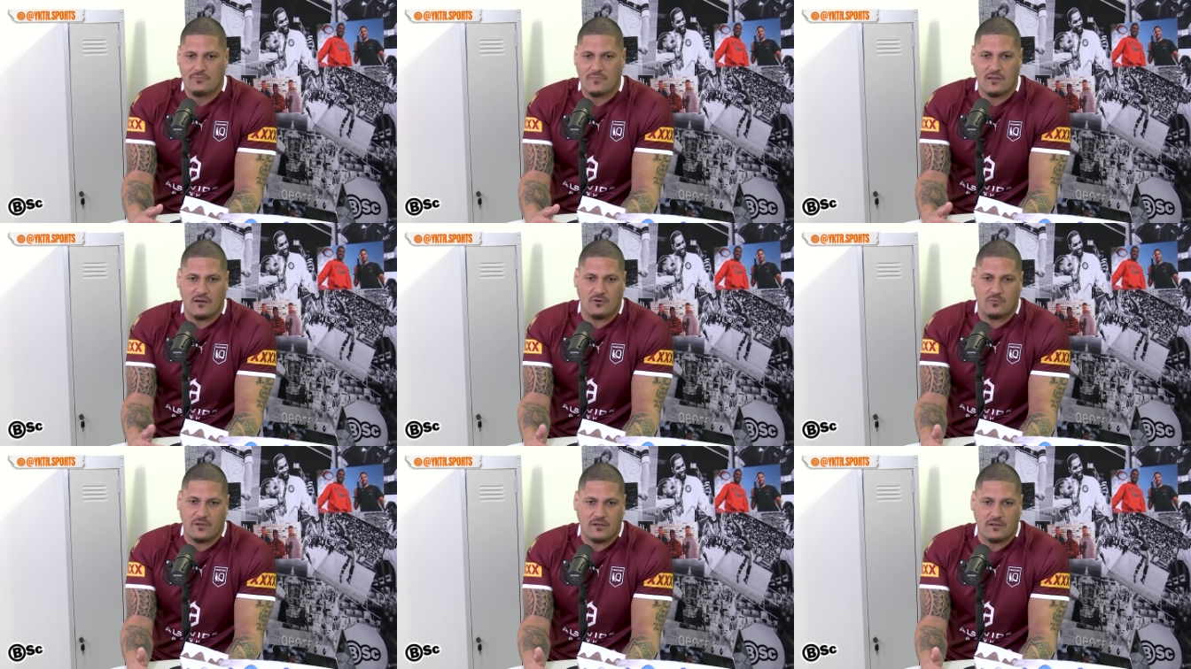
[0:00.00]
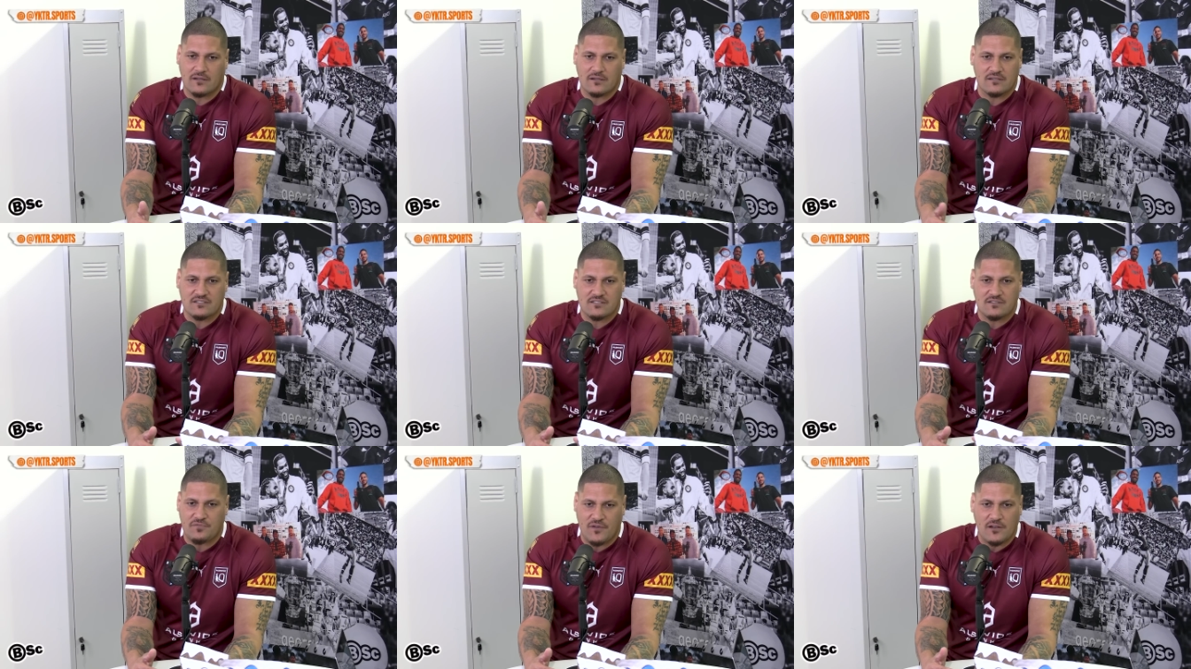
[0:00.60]
You know what I mean?
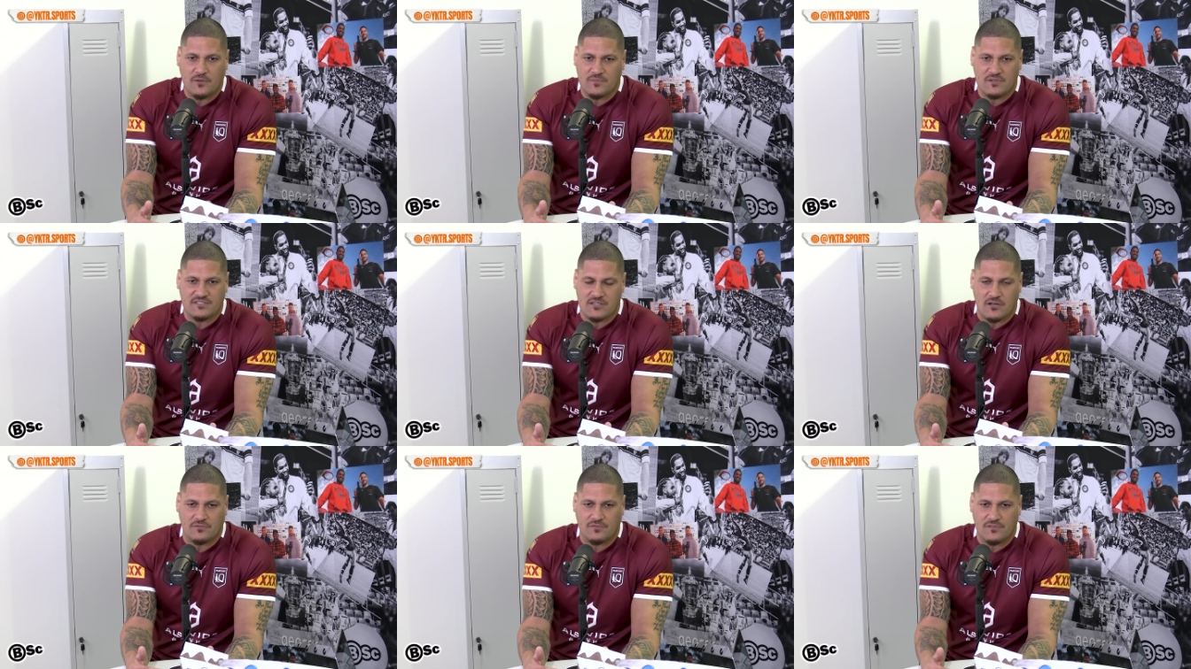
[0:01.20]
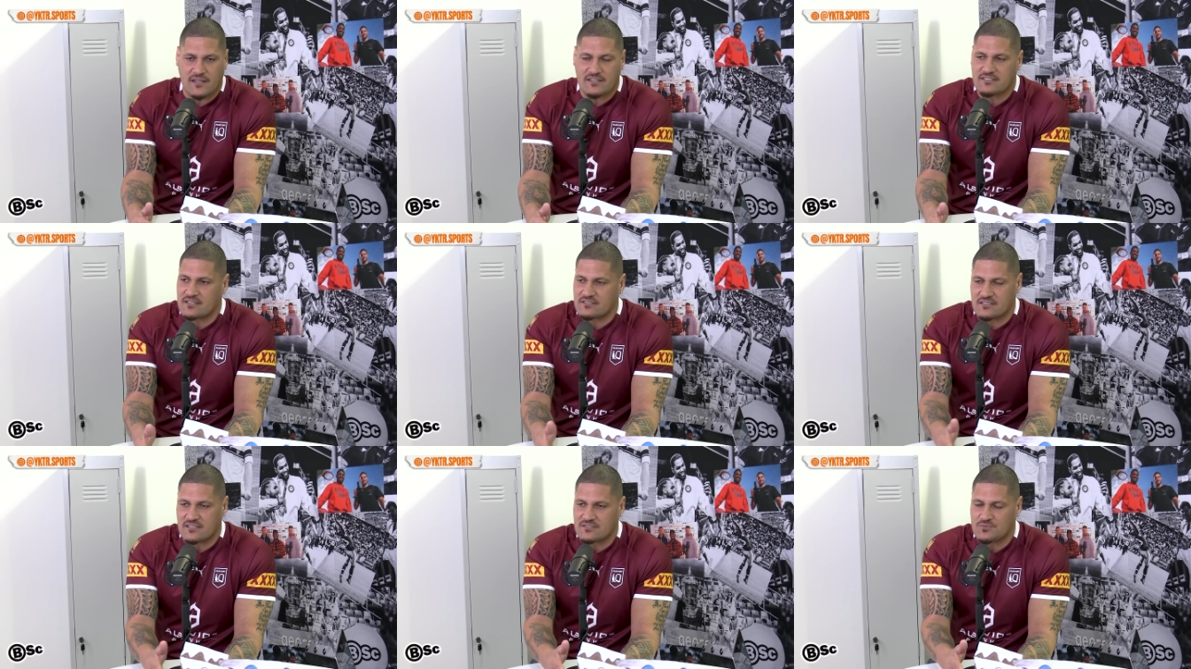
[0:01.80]
Like, develop yourself. And
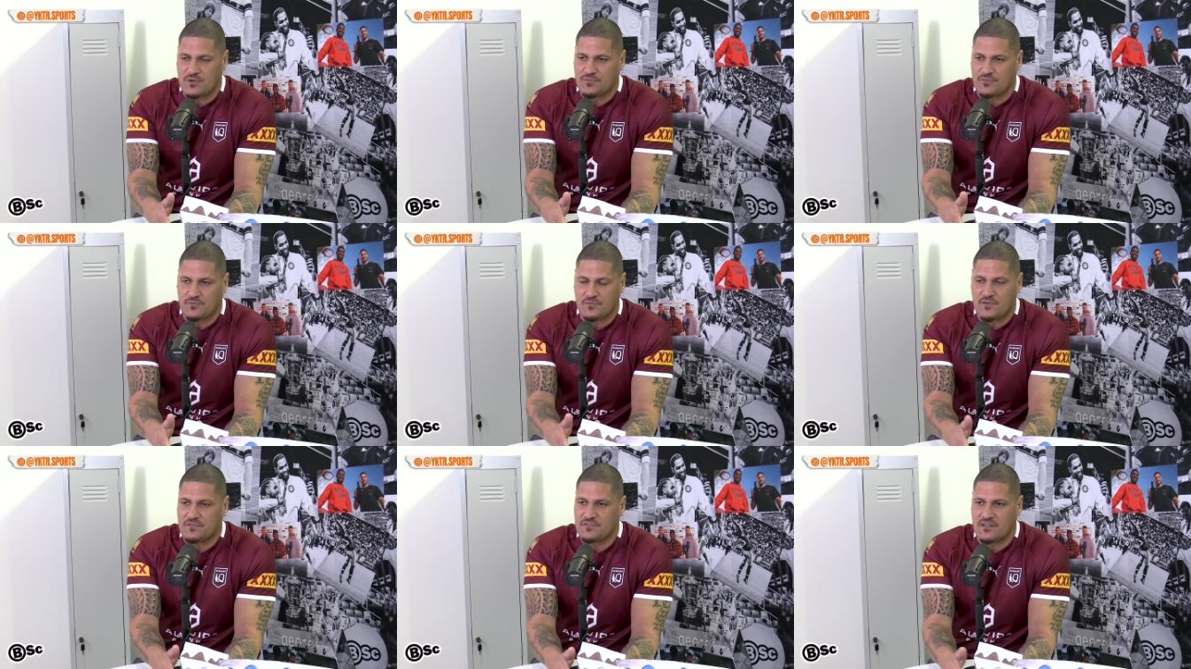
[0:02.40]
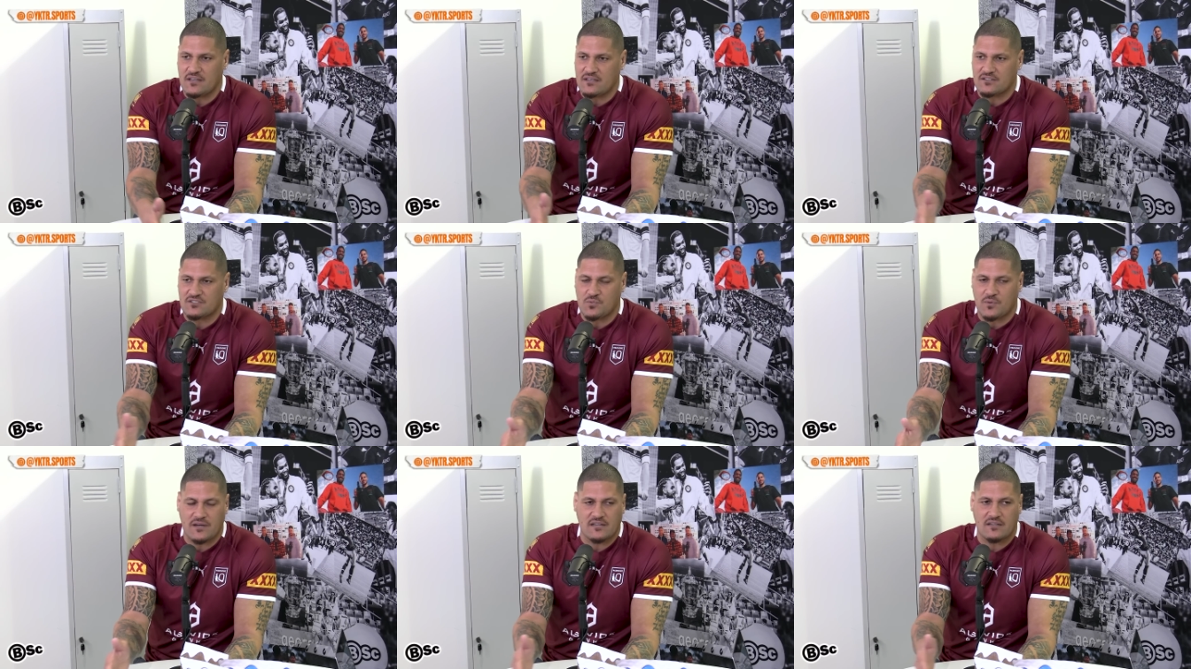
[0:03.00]
that's where from 15 to
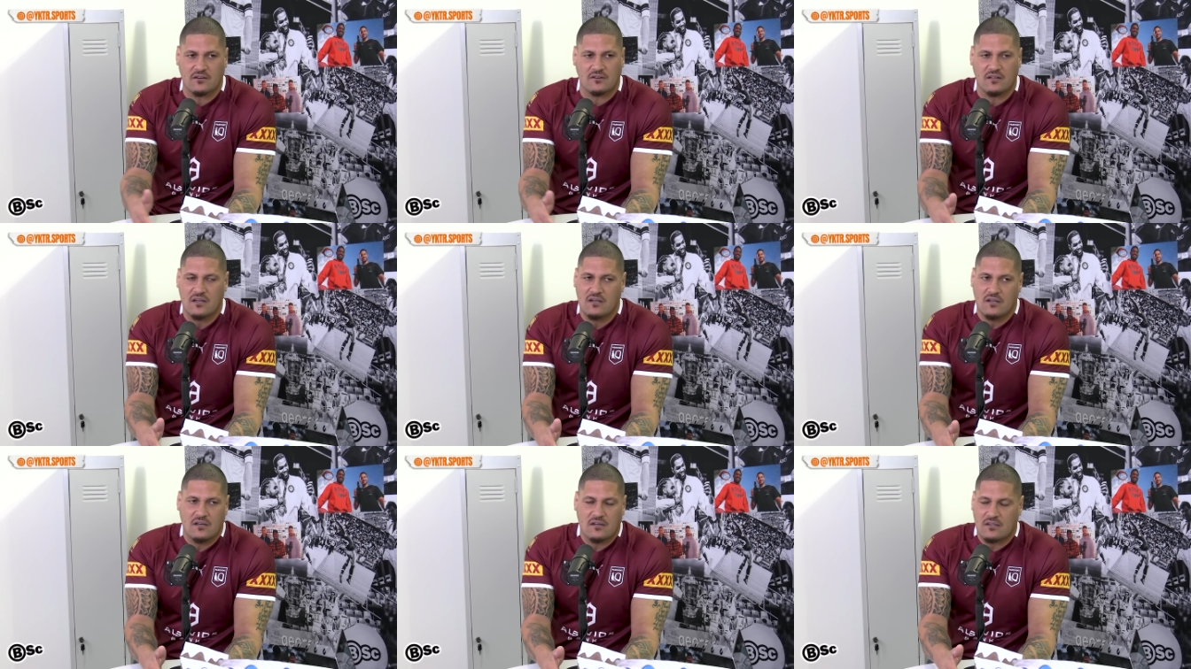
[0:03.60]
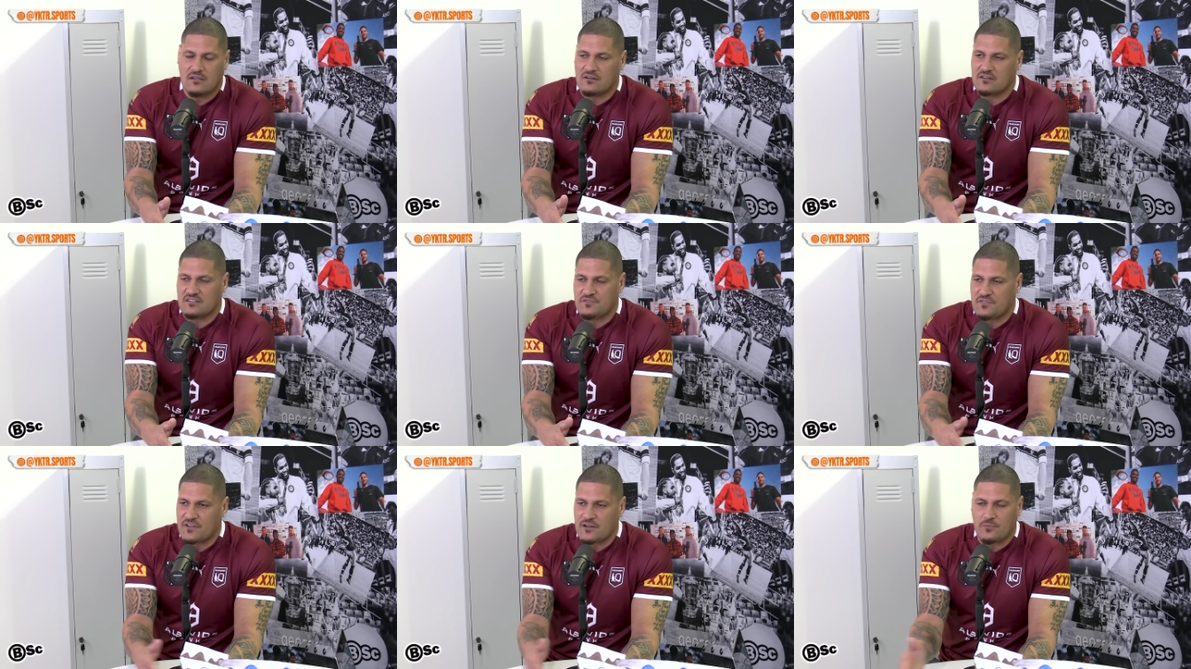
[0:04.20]
20, you got to
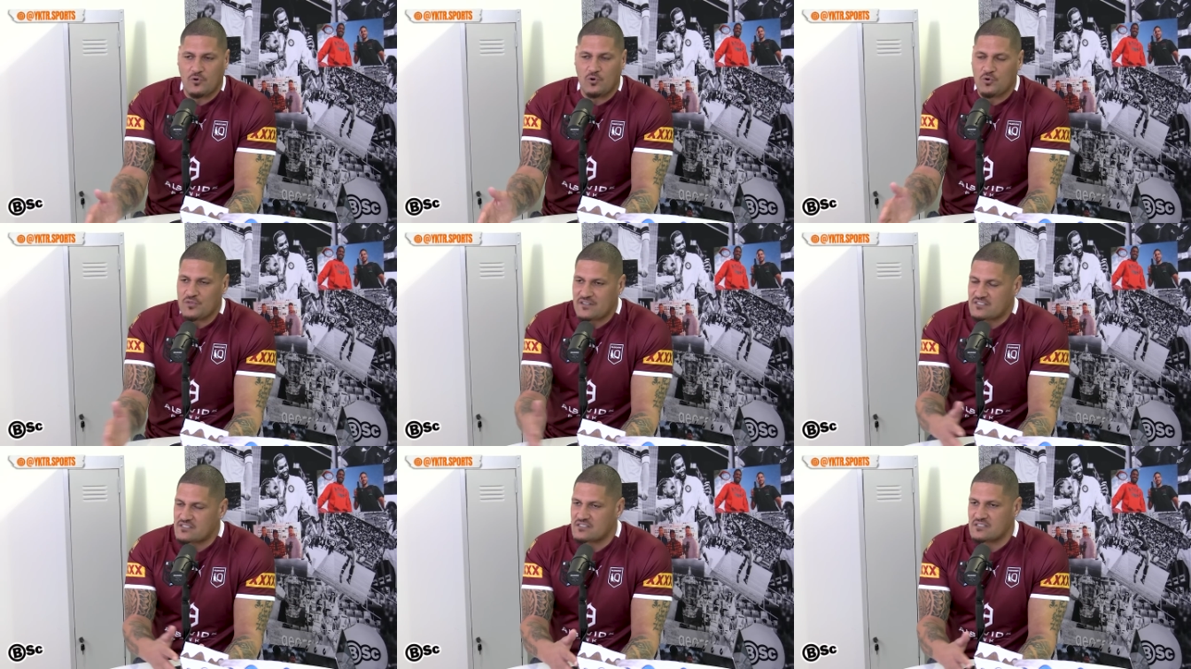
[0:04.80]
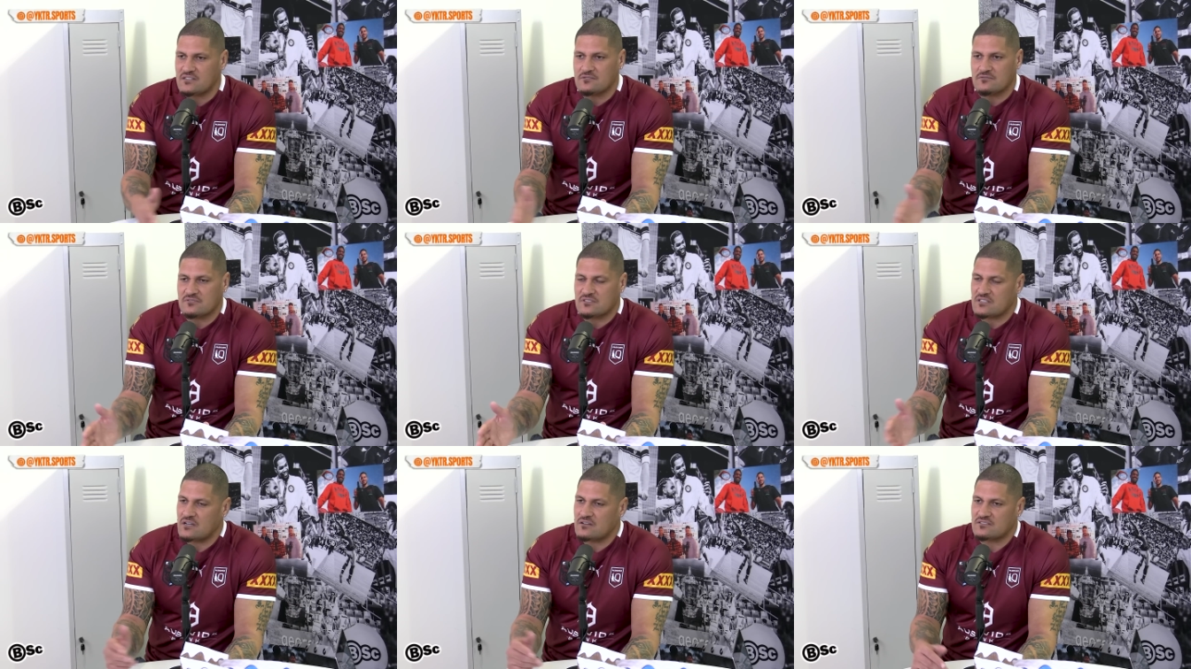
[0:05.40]
develop all these skills,